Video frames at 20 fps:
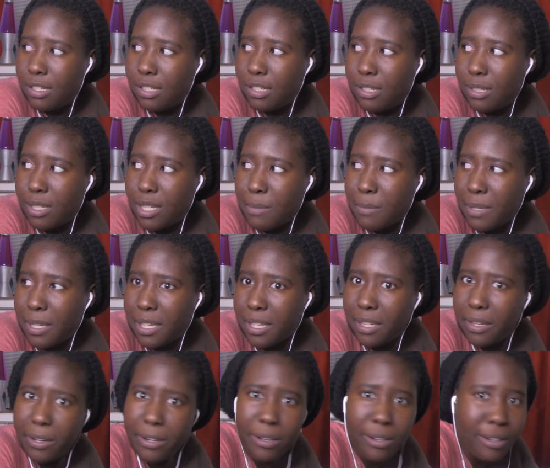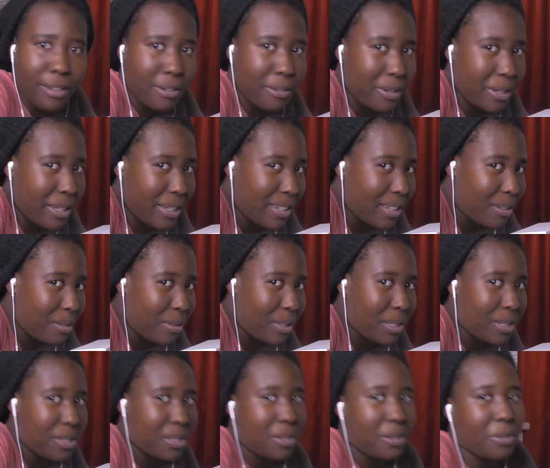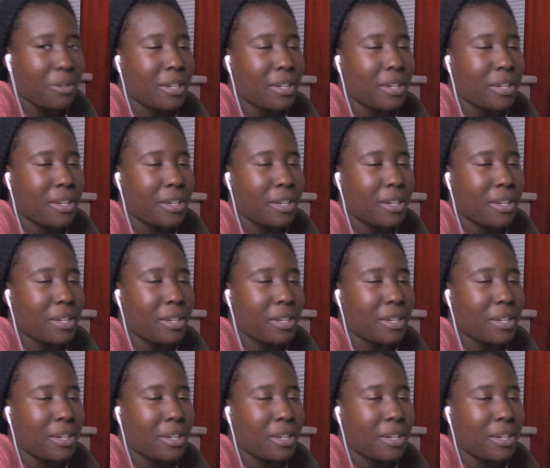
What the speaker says: is she coming in here? Okay, I don't think so.